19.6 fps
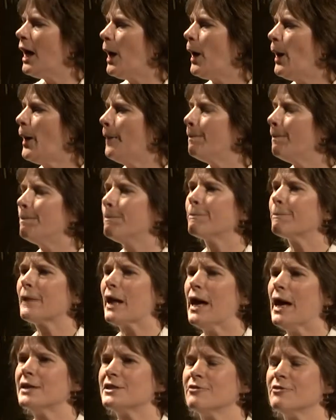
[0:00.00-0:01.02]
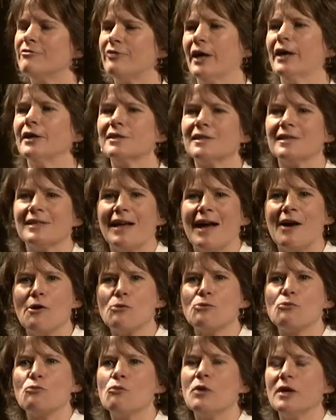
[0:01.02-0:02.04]
Um, to find out
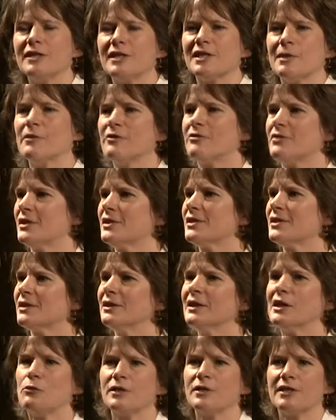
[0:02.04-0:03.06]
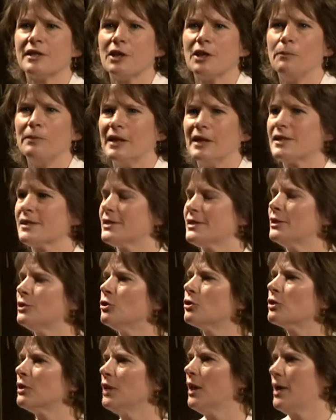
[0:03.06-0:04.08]
what some of this linguistic complexity
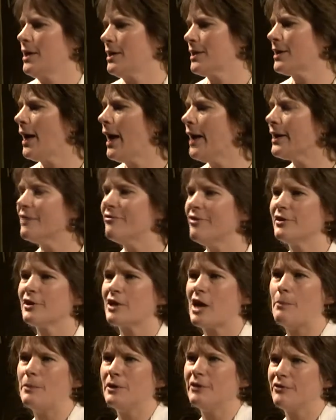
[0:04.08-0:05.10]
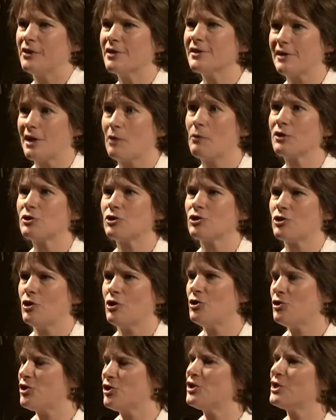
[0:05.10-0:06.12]
looked like. And I found a couple of things that I want to show
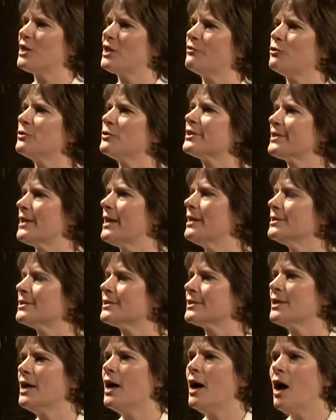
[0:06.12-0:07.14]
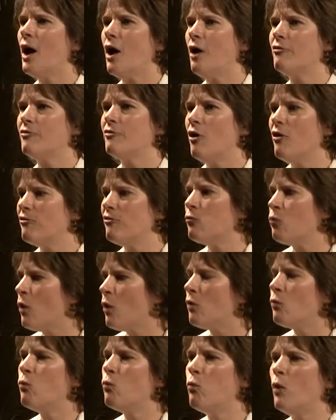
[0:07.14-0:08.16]
you, just to give you a sense of, of
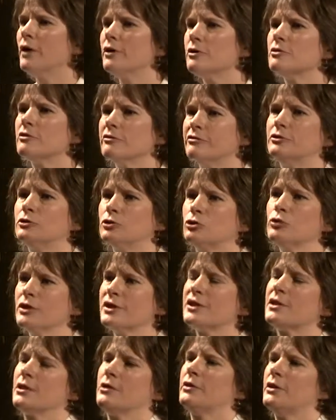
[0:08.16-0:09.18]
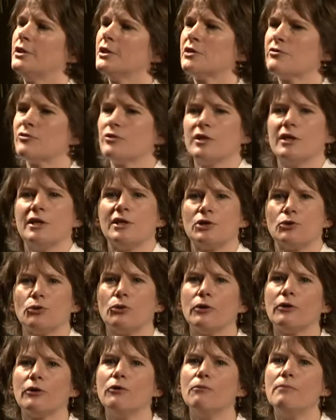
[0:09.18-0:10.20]
what wonderful grist there is for the
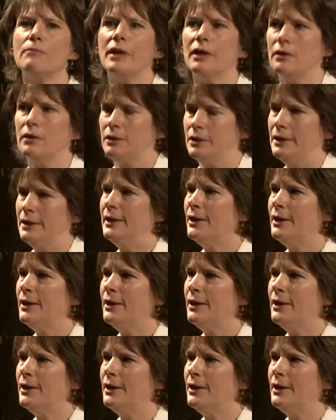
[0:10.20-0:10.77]
historical mill